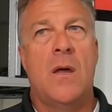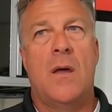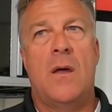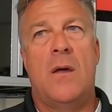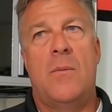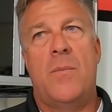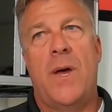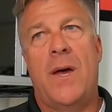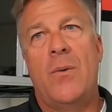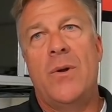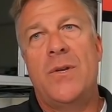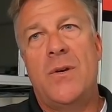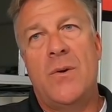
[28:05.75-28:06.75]
Um, I
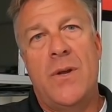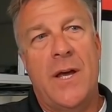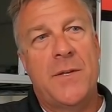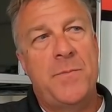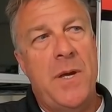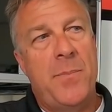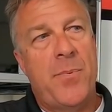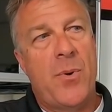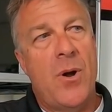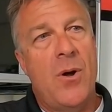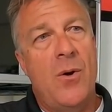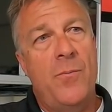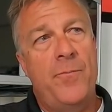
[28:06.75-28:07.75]
would do an XP
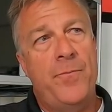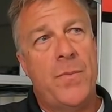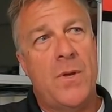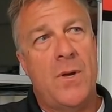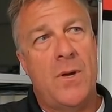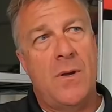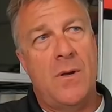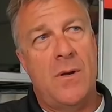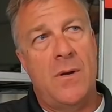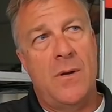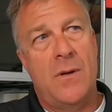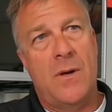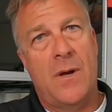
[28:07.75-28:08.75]
Pro, uh,
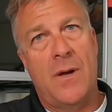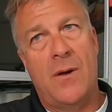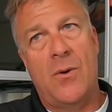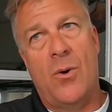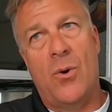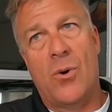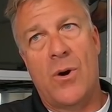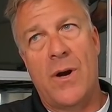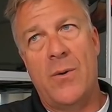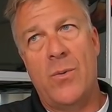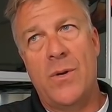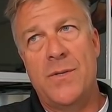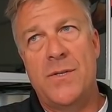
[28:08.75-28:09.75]
uh, or I
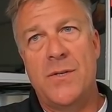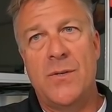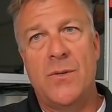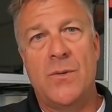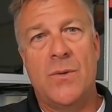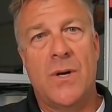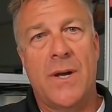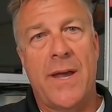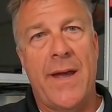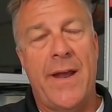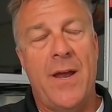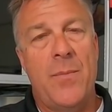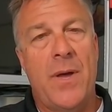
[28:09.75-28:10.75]
would do a
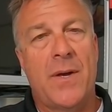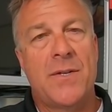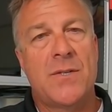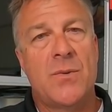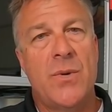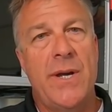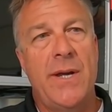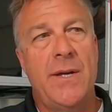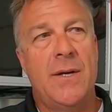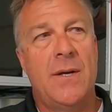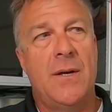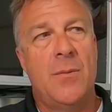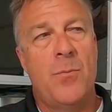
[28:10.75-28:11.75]
Can-Am X3
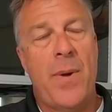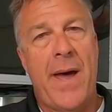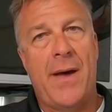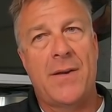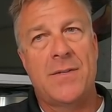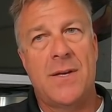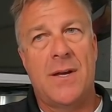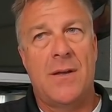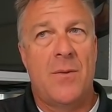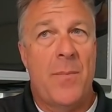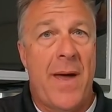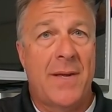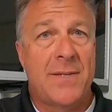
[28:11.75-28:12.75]
Max. Uh,
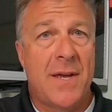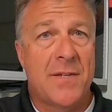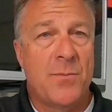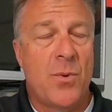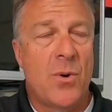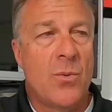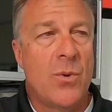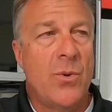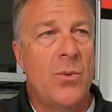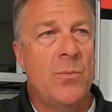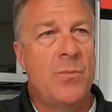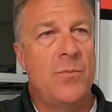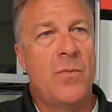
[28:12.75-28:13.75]
the Max has more
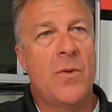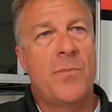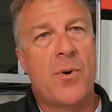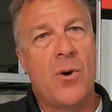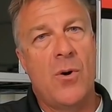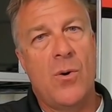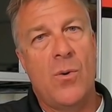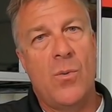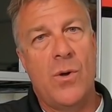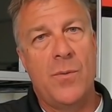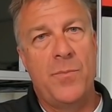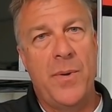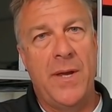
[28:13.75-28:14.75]
room. The Pro
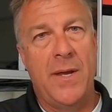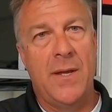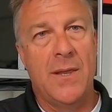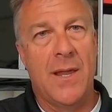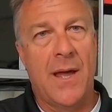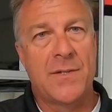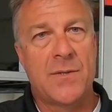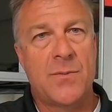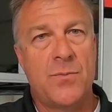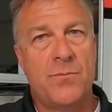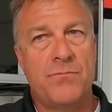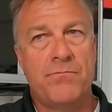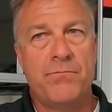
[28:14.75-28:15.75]
would be less
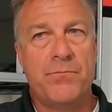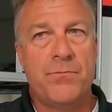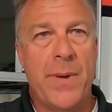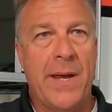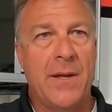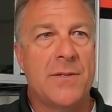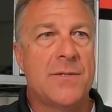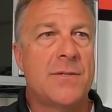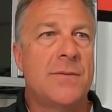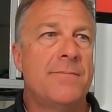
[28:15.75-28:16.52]
maintenance.